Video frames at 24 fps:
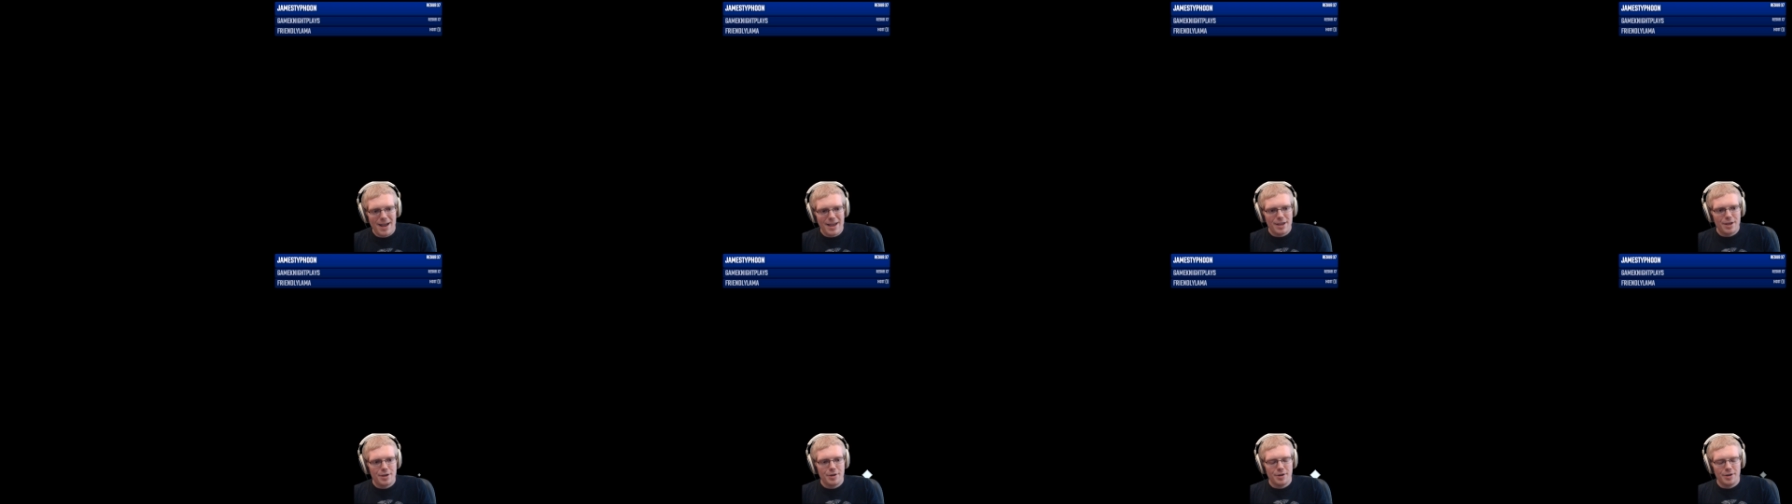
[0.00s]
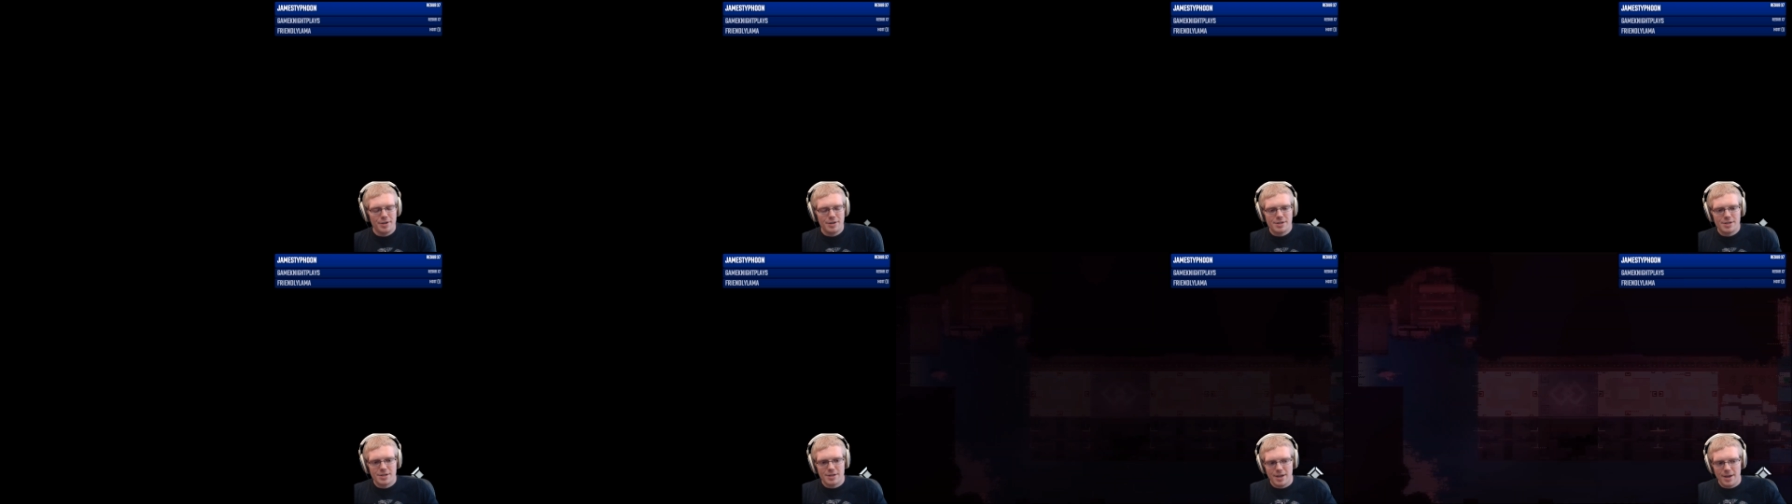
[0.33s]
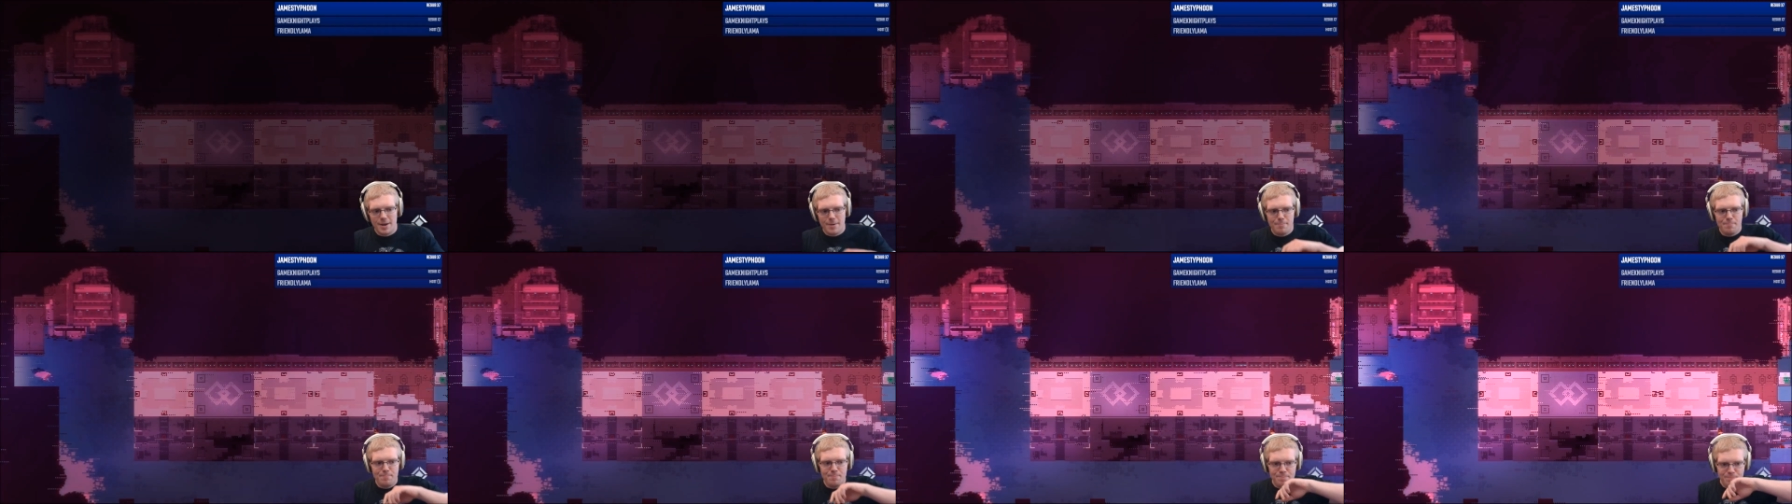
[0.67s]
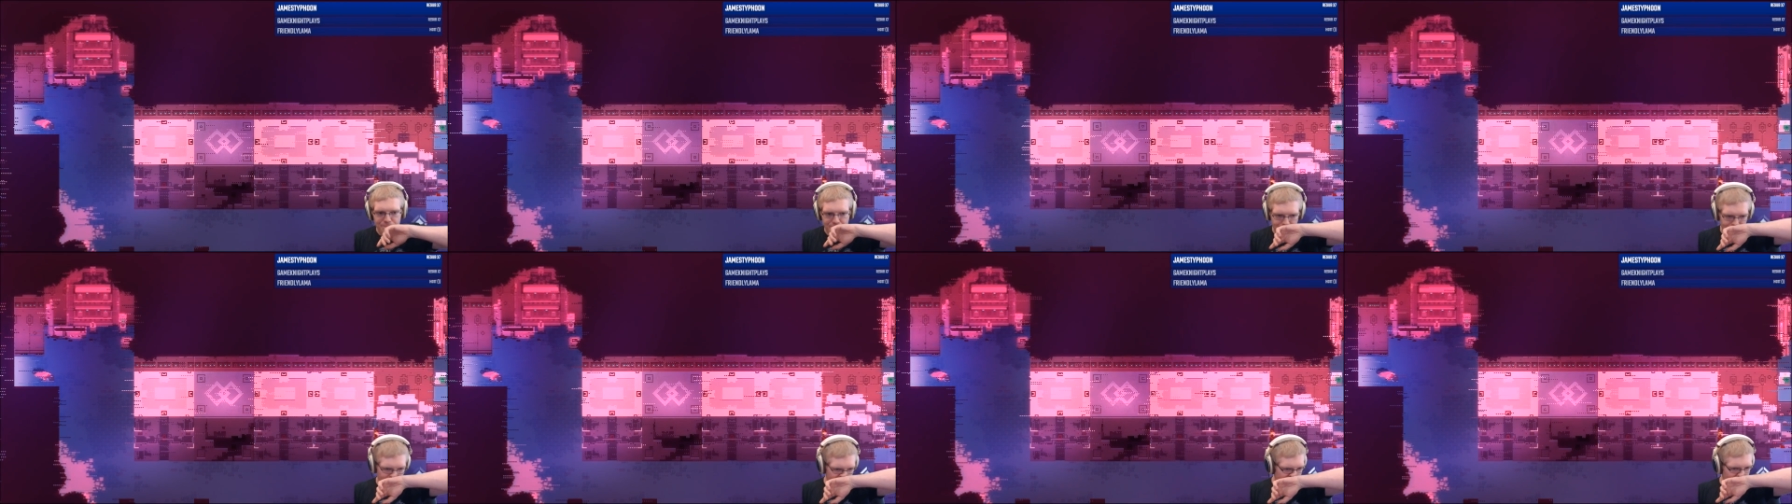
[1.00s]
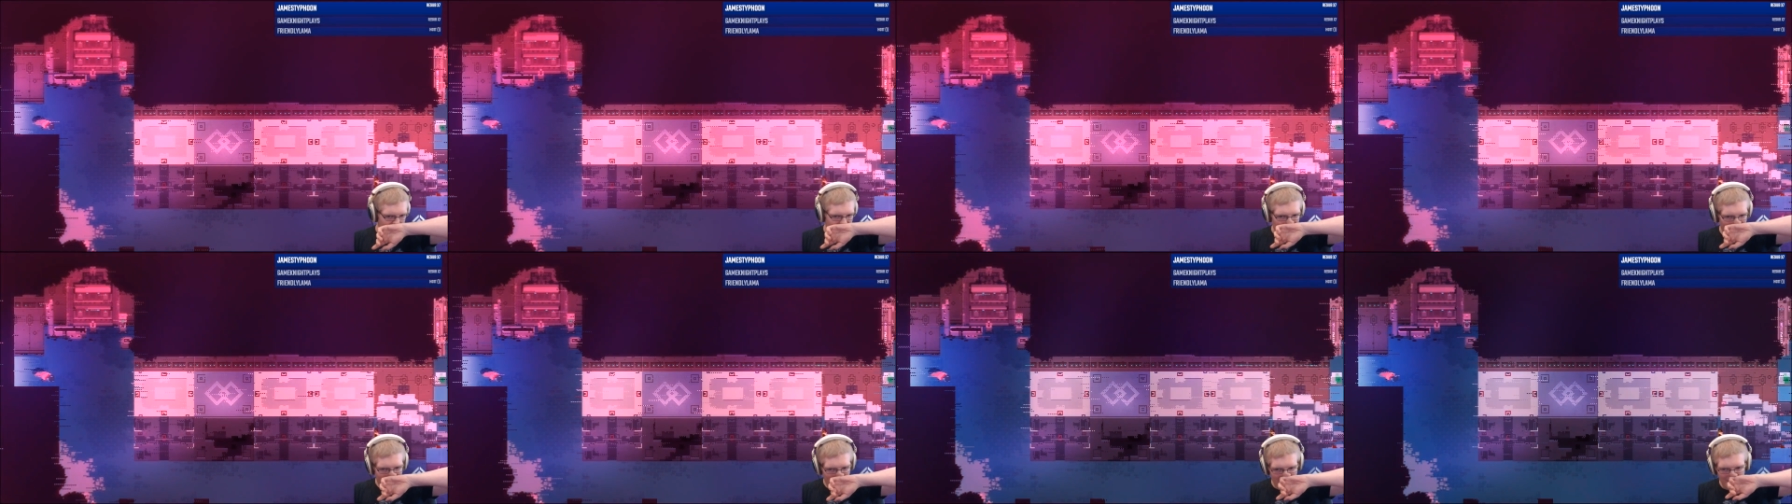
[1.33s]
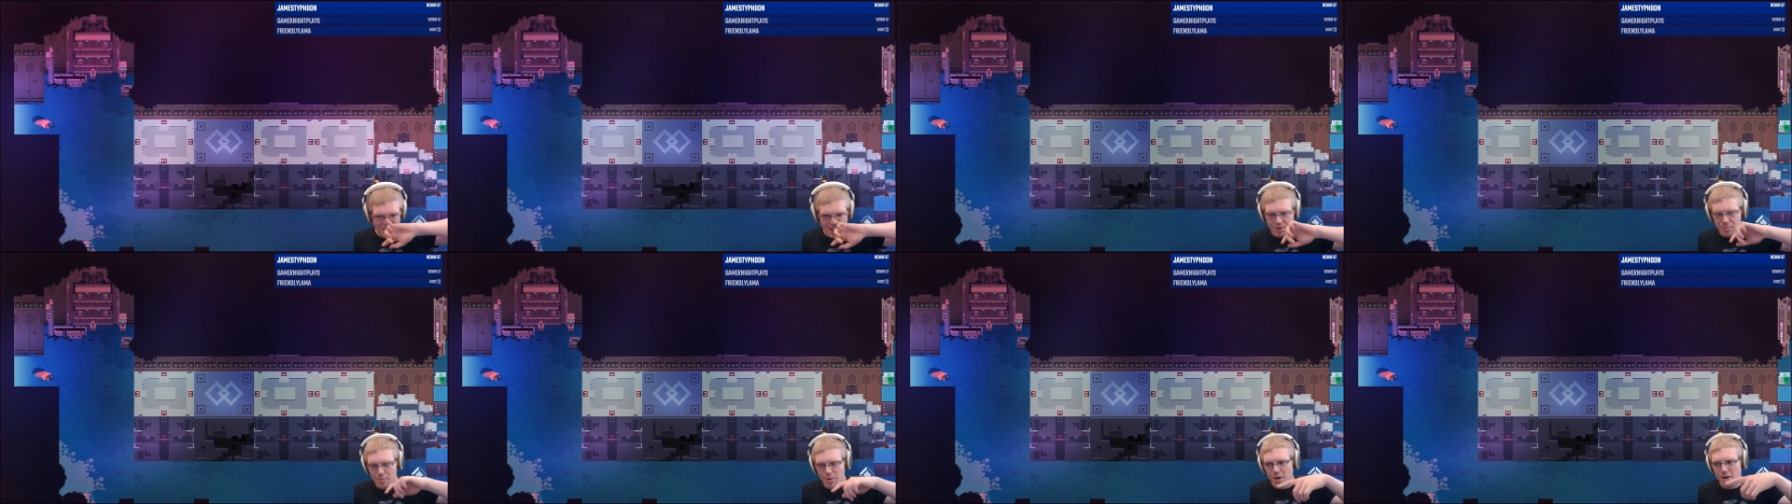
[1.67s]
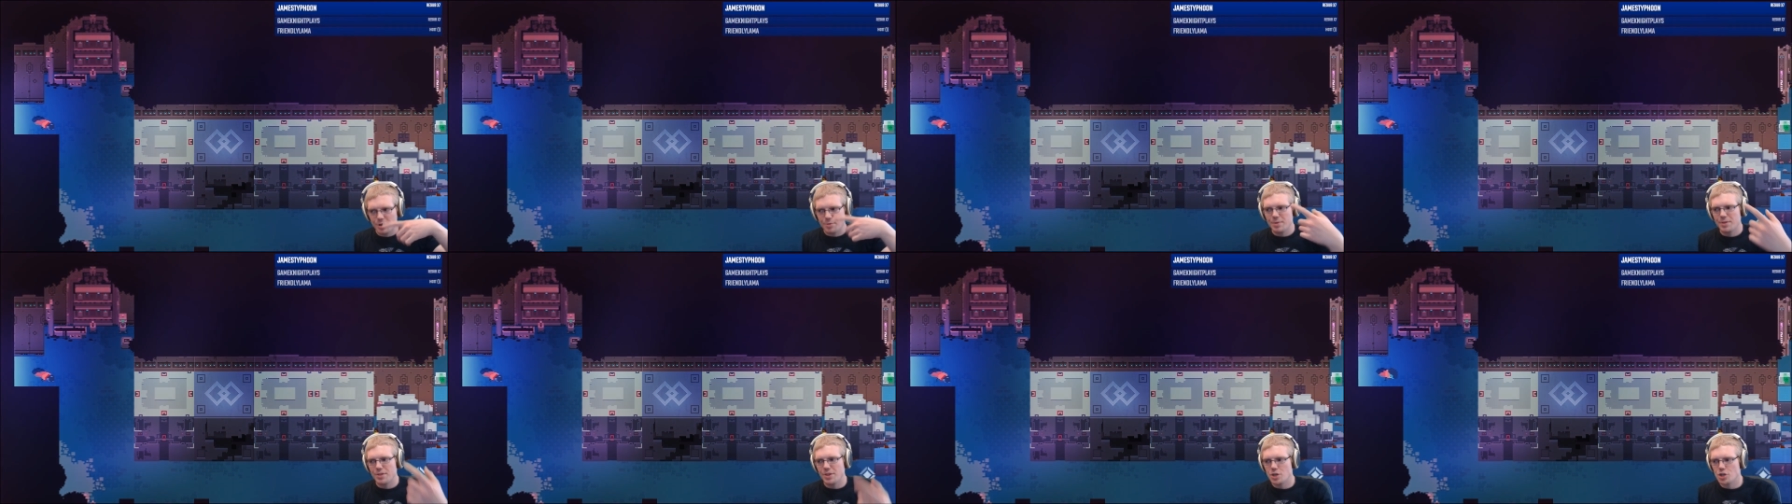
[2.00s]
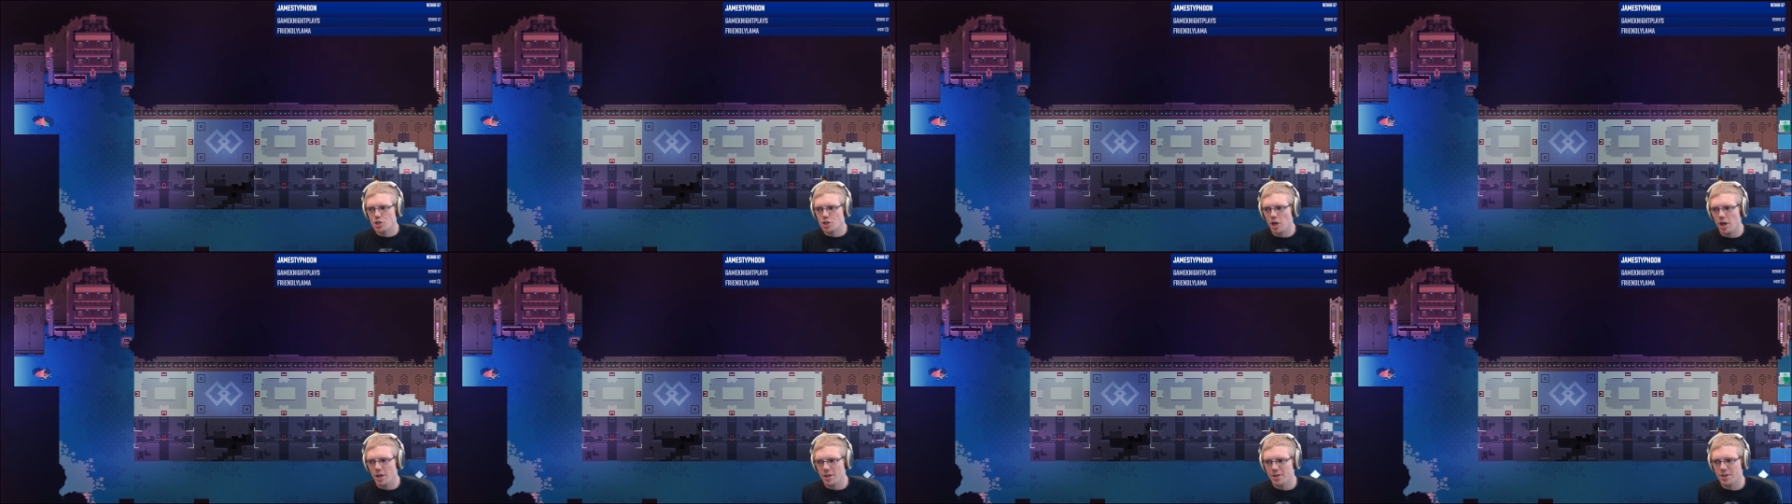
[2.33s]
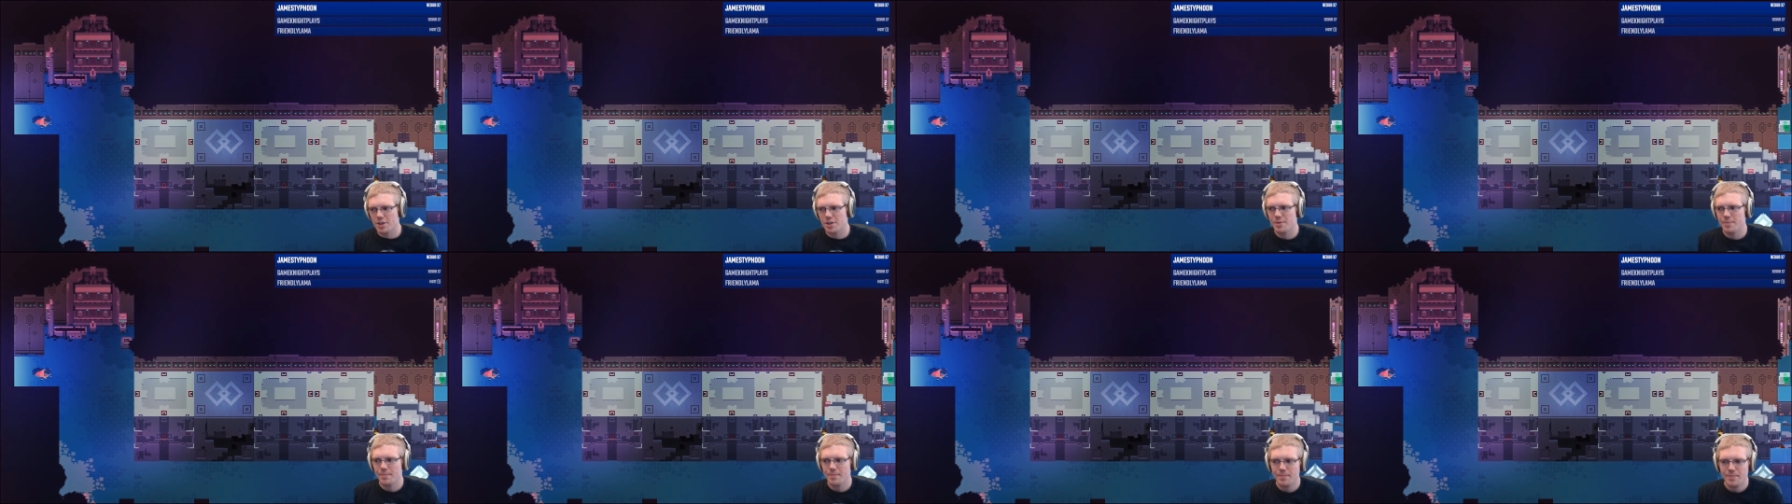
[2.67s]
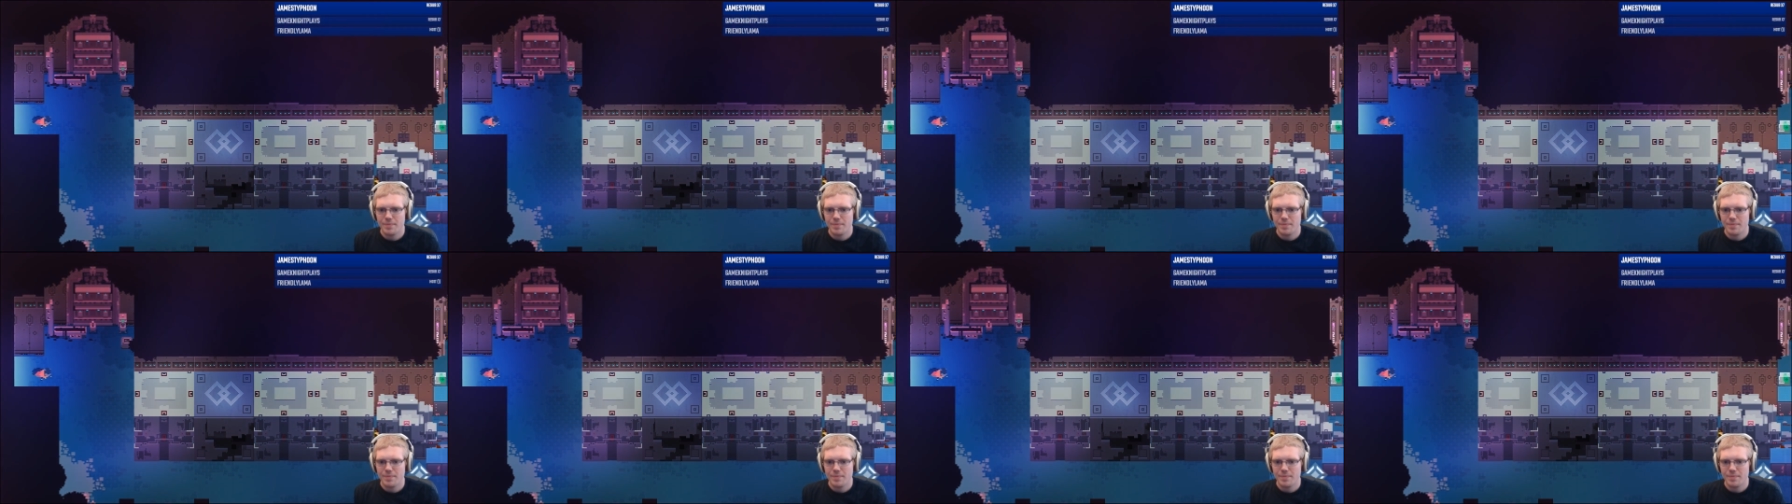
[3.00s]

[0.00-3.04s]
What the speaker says: could how that worked with the shots.